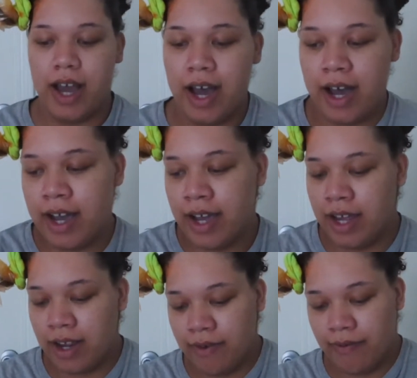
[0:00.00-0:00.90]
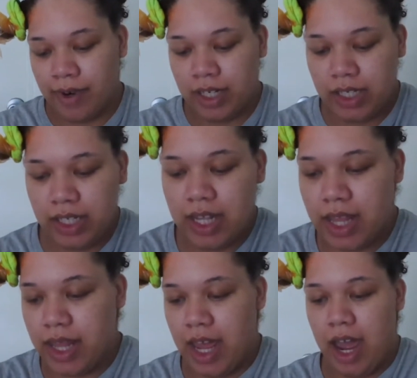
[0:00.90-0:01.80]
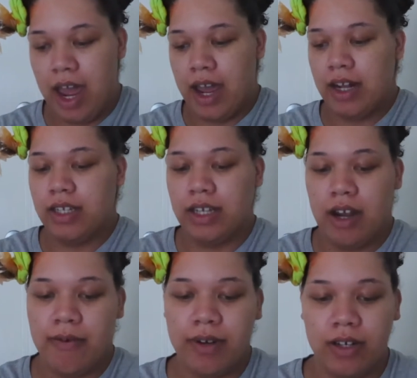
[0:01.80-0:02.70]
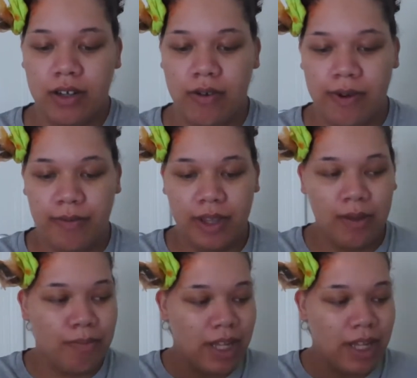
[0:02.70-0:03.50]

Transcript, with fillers: I rinsed that. Now we're gonna go in with the